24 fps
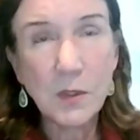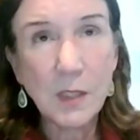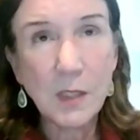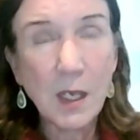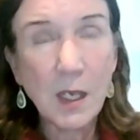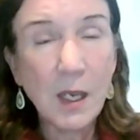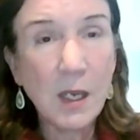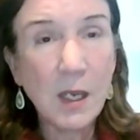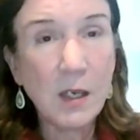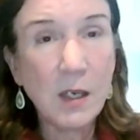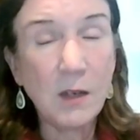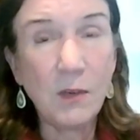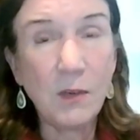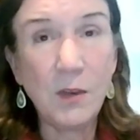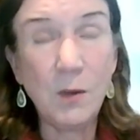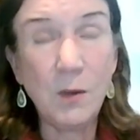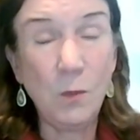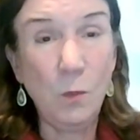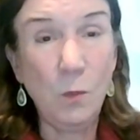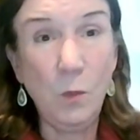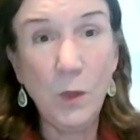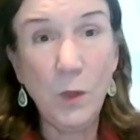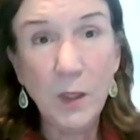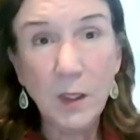say
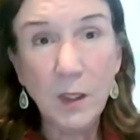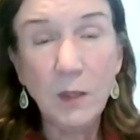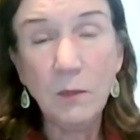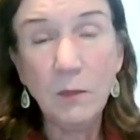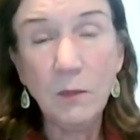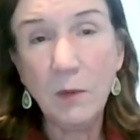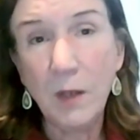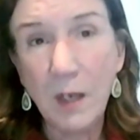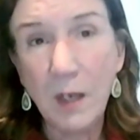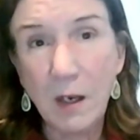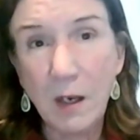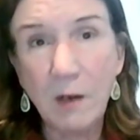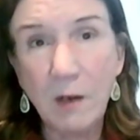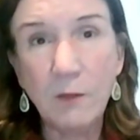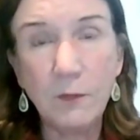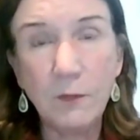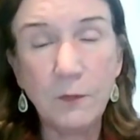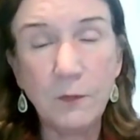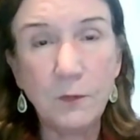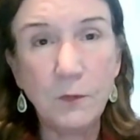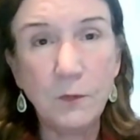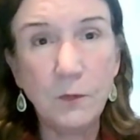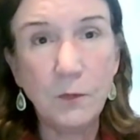that we have